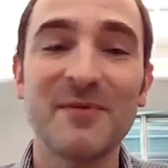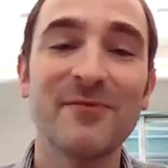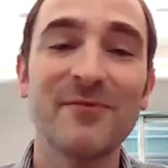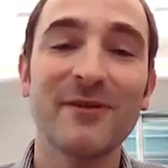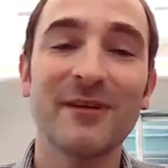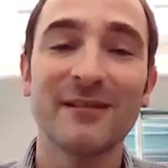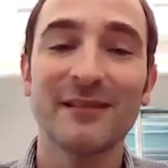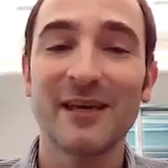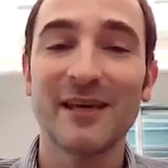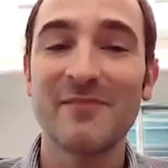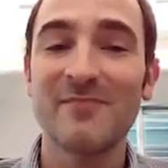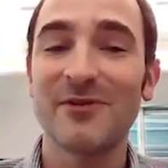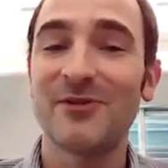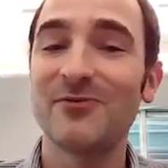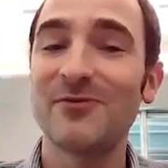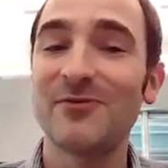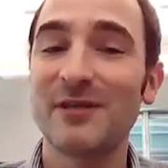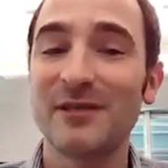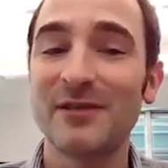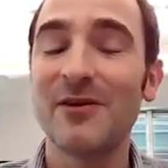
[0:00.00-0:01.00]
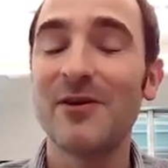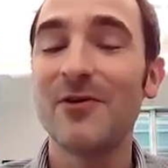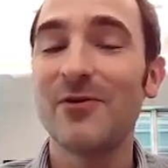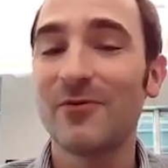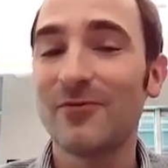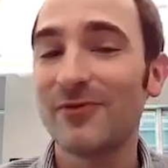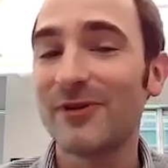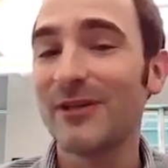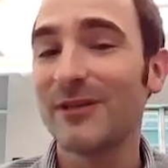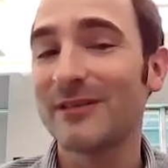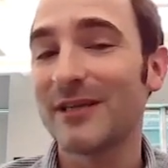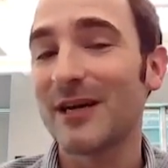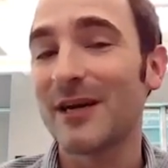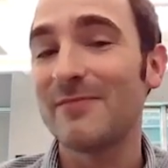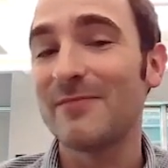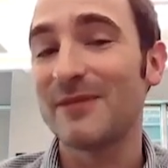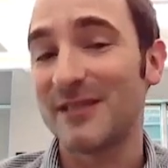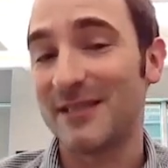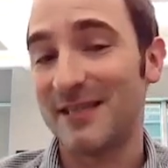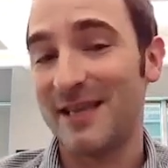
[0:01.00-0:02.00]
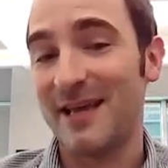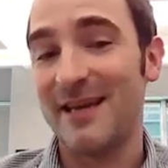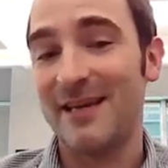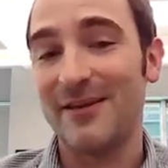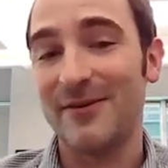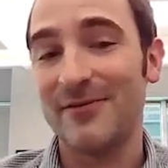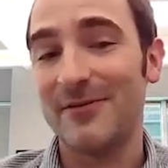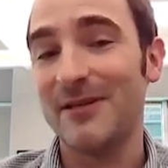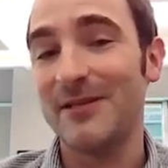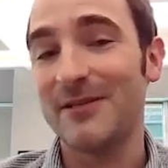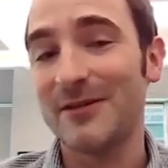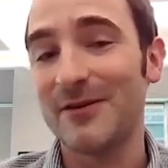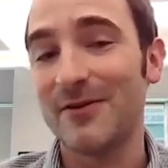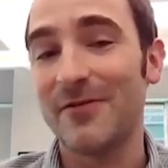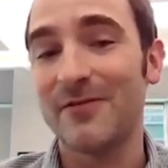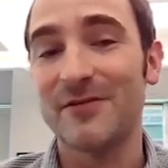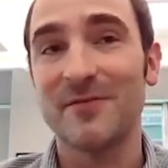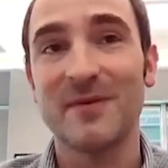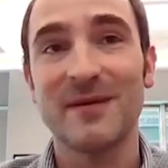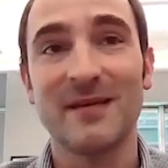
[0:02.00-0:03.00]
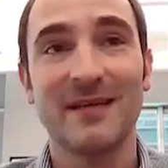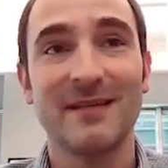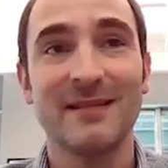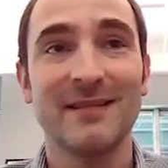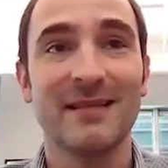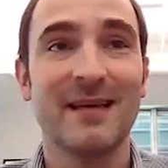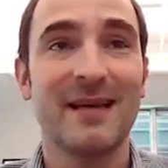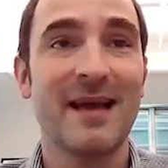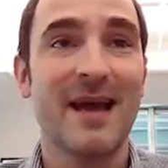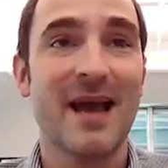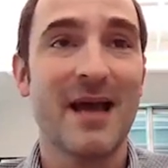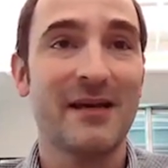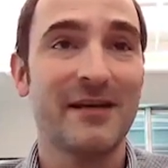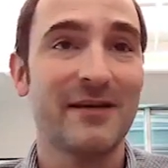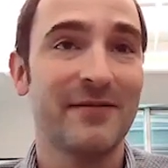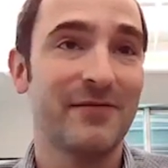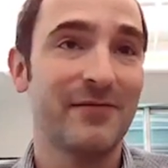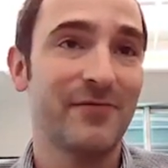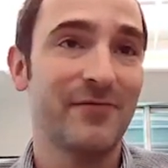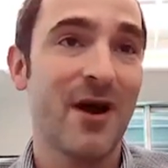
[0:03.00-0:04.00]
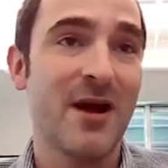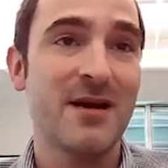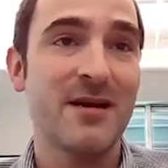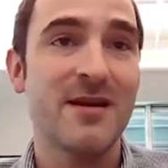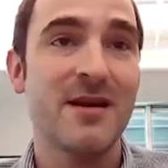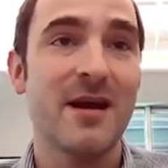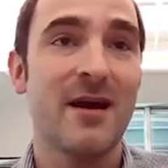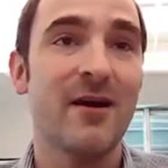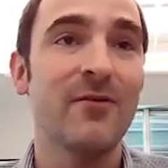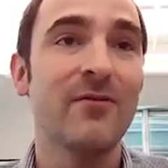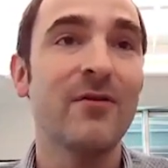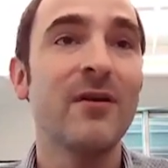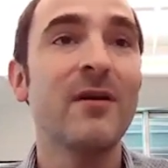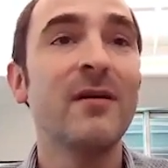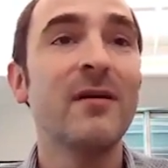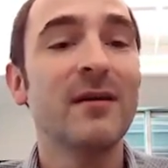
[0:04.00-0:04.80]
to be real-time, but you need real-time state. You need to know if something is active right now.